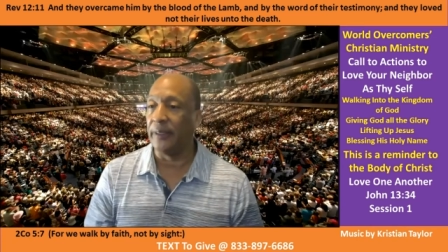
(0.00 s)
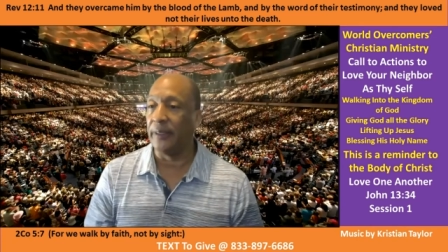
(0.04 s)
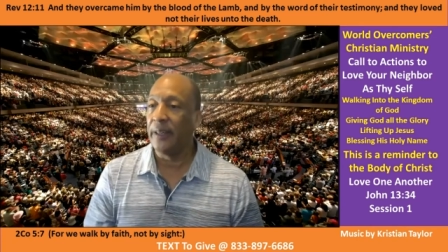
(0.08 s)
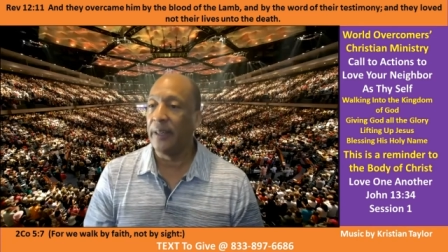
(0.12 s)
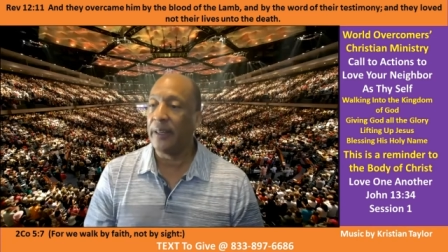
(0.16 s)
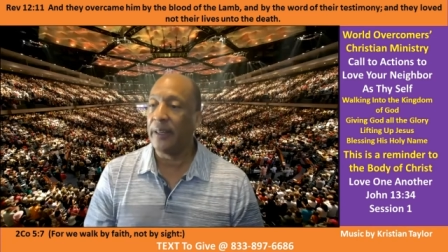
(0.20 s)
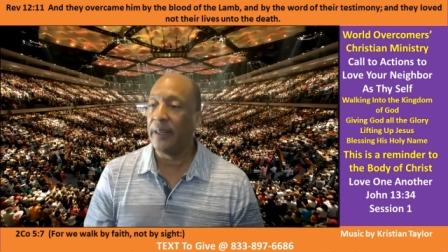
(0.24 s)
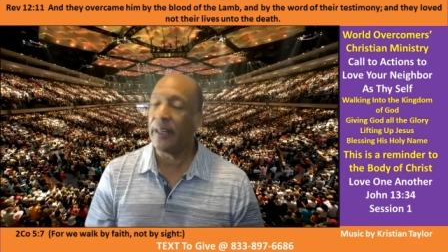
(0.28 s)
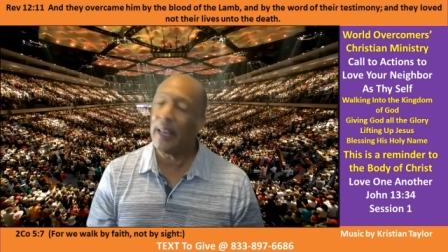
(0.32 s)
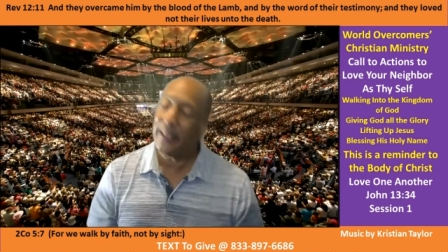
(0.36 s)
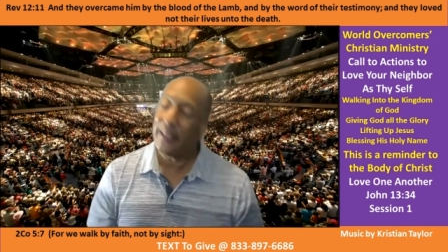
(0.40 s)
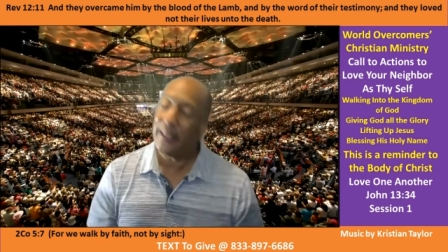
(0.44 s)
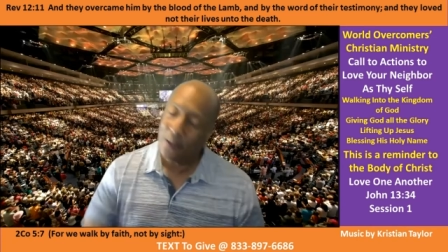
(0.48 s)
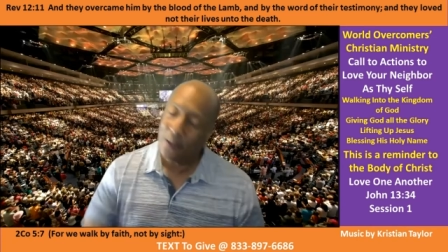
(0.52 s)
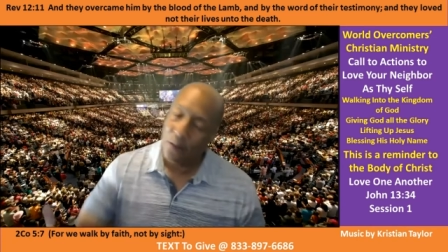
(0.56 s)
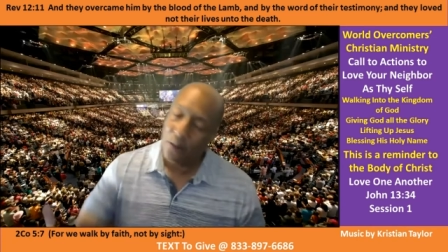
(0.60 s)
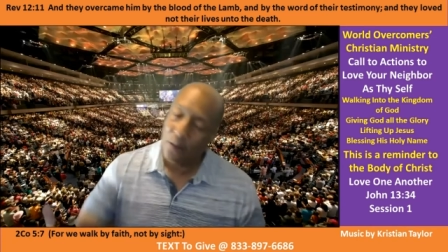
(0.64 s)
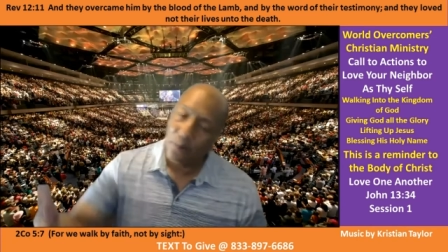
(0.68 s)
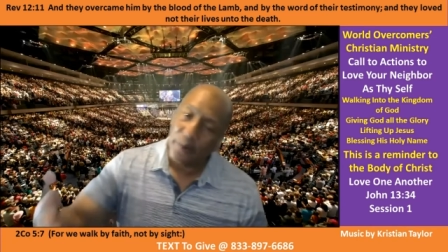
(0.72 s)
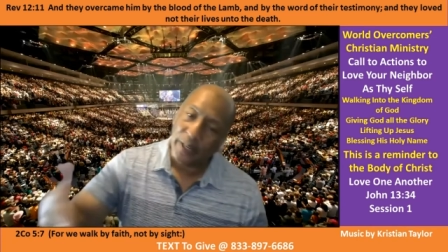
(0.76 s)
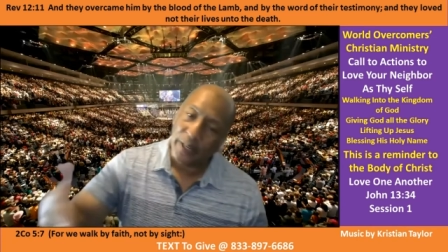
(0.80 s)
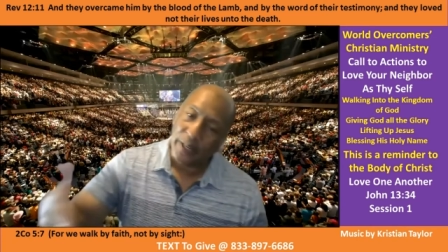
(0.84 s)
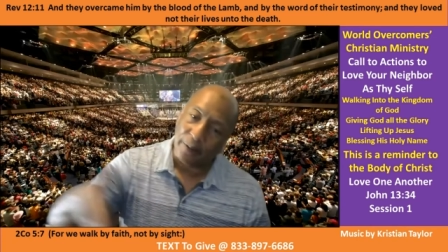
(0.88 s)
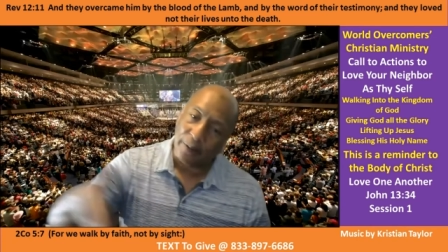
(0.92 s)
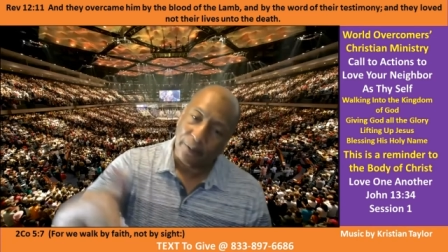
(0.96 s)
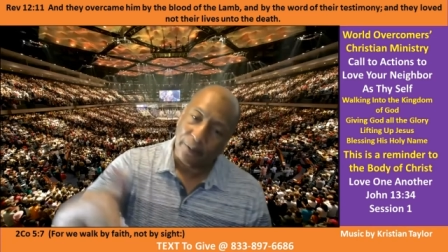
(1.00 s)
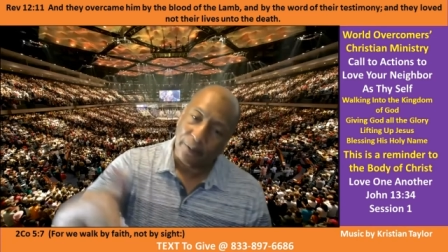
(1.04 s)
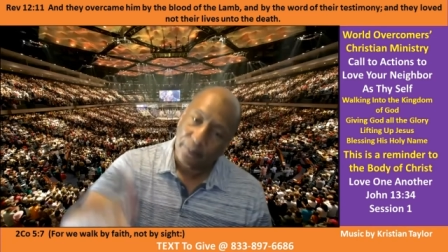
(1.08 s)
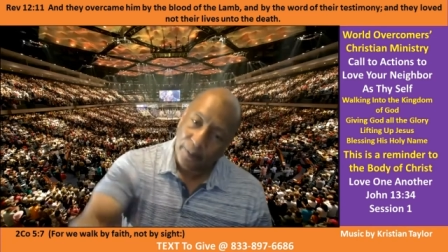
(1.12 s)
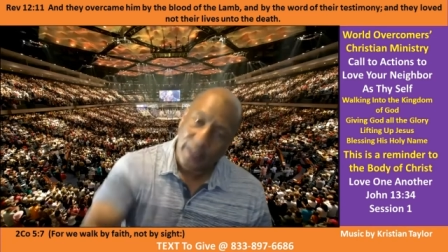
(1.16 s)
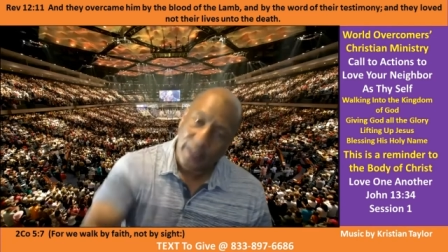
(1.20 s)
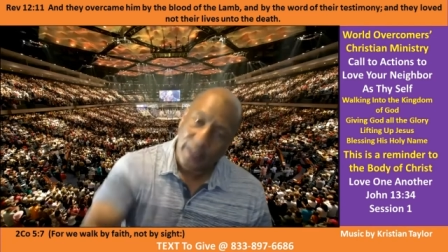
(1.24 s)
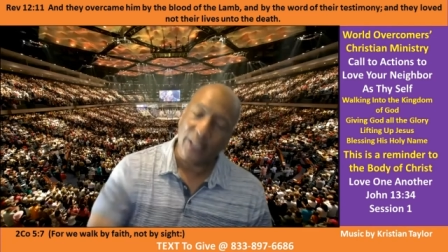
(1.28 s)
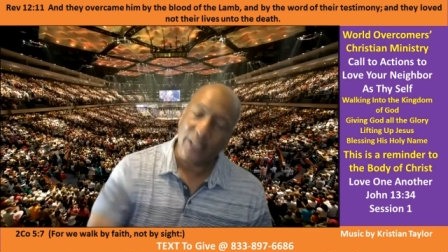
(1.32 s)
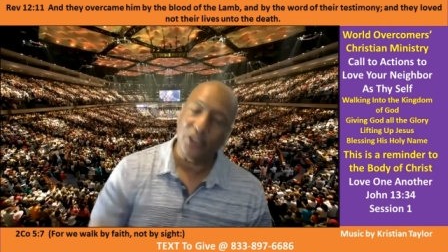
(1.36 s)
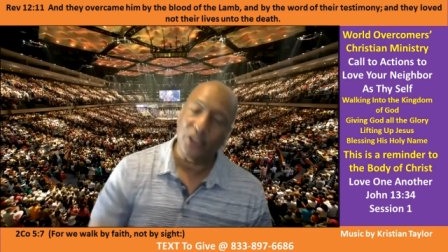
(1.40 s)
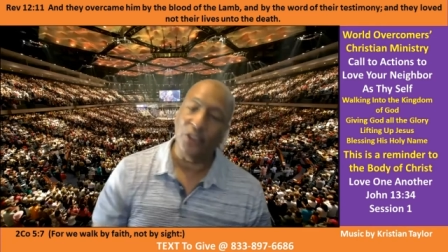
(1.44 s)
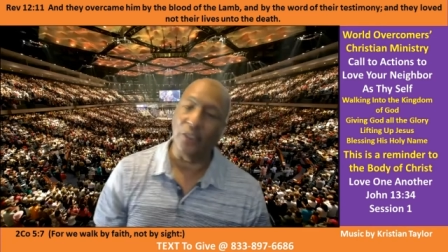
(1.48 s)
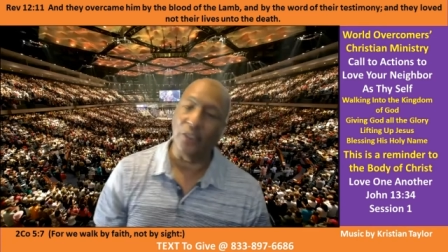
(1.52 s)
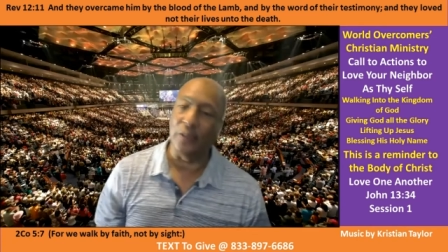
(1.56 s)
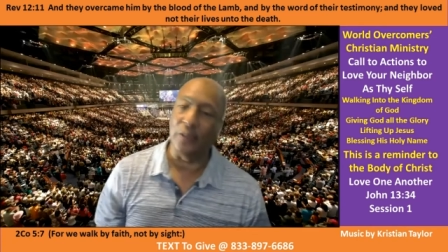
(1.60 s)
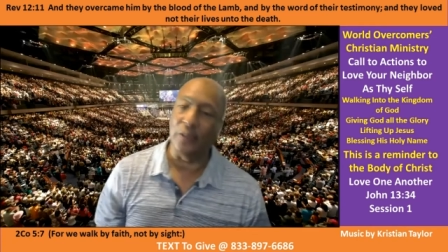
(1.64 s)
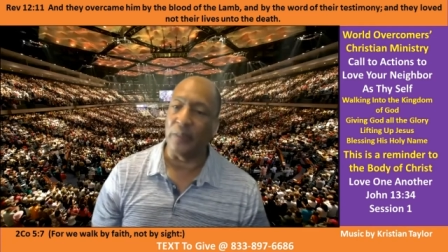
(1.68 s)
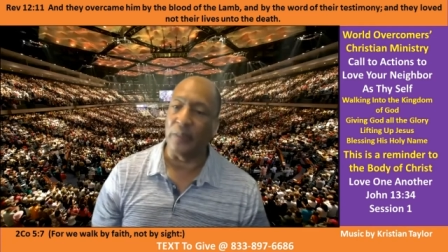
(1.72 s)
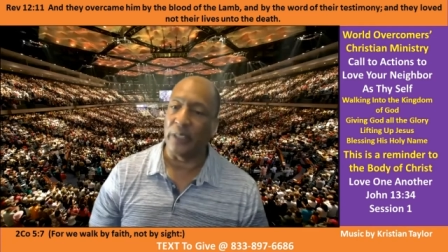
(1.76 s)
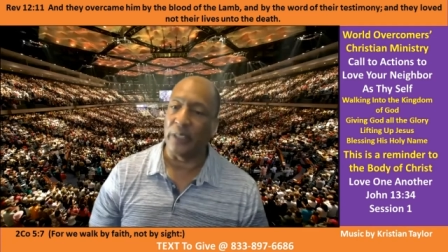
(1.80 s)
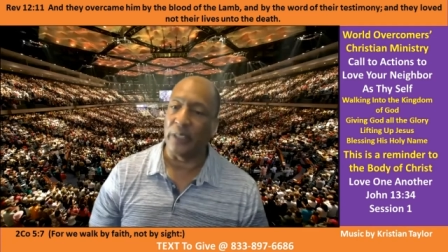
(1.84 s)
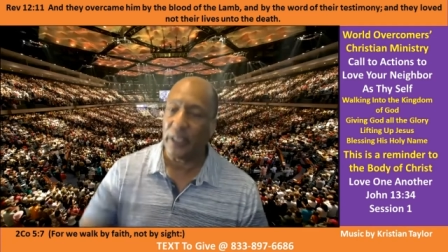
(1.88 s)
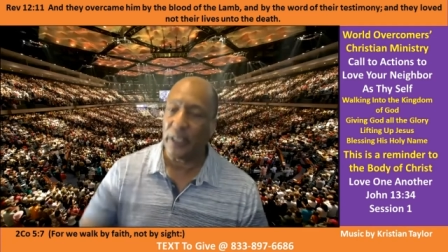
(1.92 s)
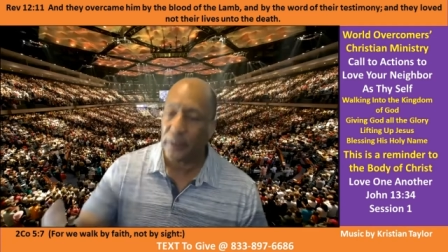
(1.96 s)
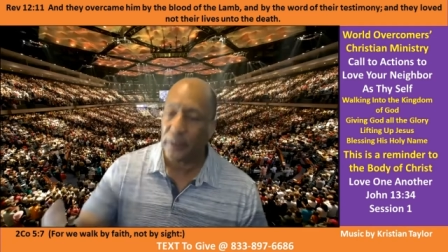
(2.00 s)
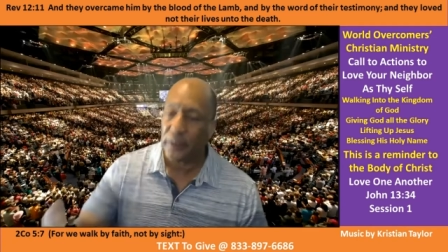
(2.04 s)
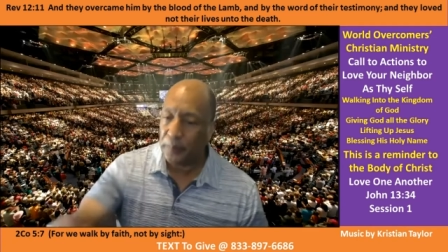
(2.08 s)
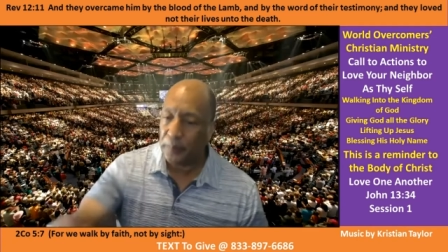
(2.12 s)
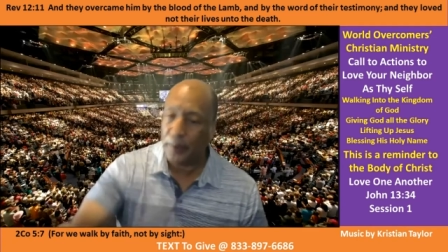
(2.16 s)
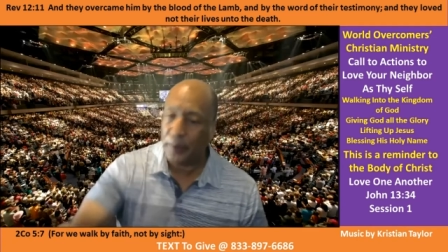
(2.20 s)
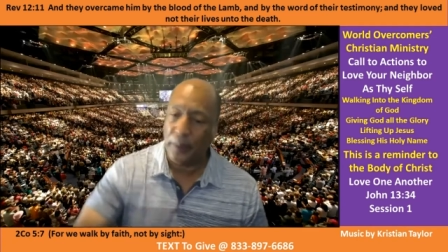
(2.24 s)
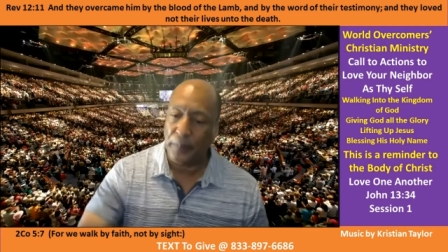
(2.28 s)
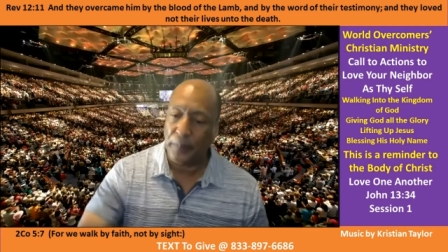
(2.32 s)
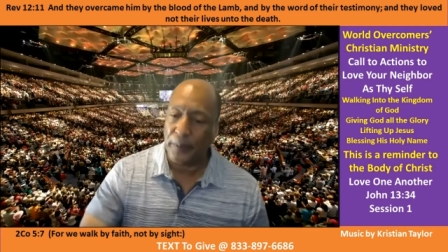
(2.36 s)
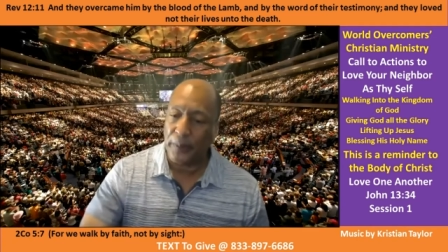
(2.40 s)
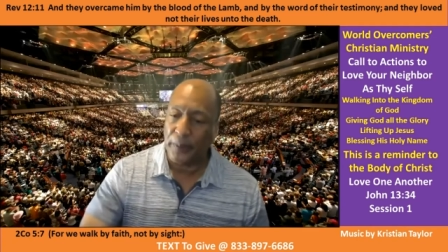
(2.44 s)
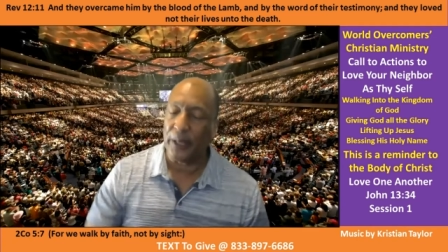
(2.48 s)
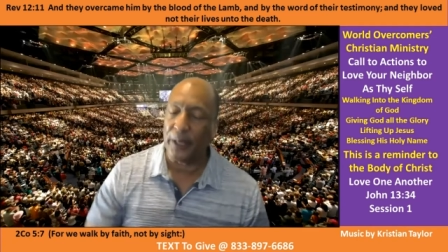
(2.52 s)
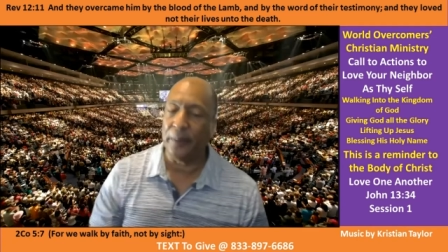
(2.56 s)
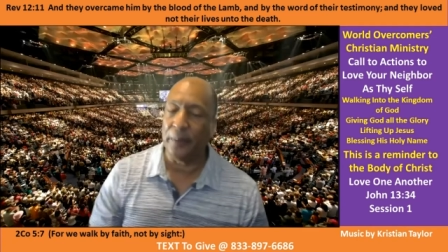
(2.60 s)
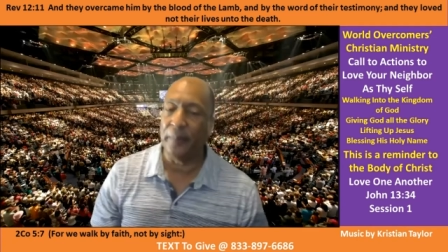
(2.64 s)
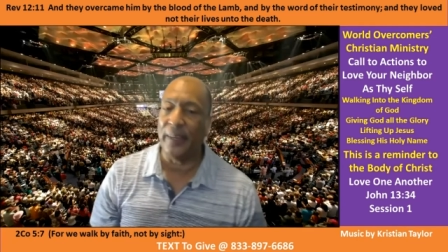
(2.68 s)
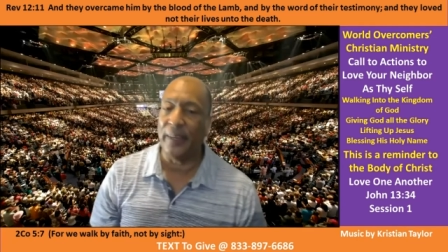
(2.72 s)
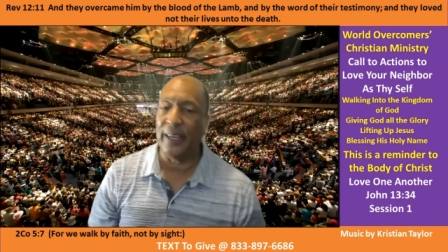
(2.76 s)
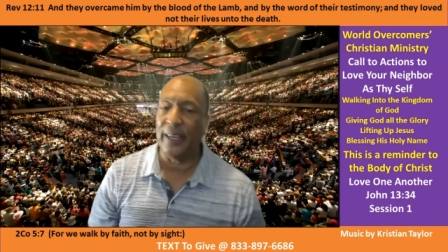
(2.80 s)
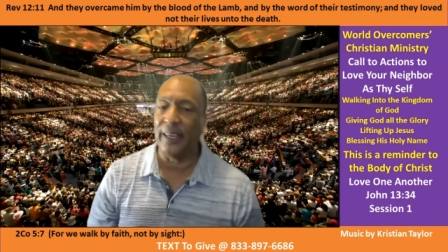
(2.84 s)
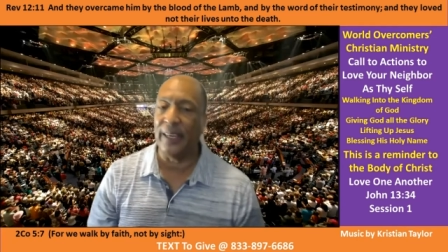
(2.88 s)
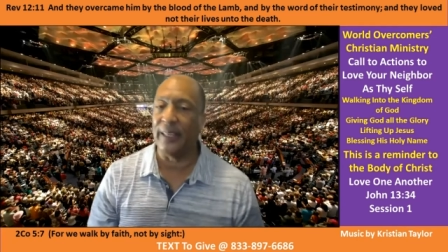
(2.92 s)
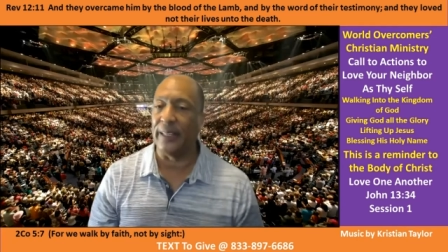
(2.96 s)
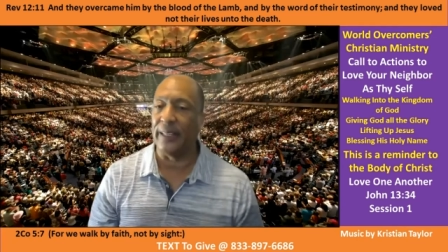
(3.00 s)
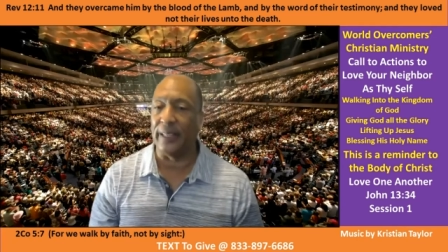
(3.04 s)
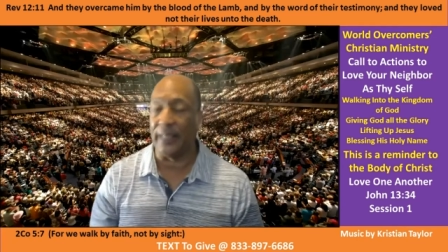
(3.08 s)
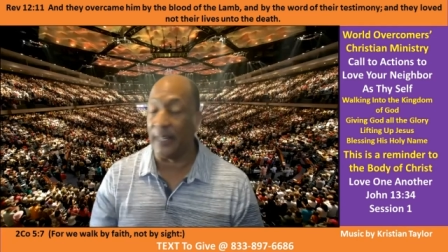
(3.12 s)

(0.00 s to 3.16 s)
Because I know when our flesh and other people come in,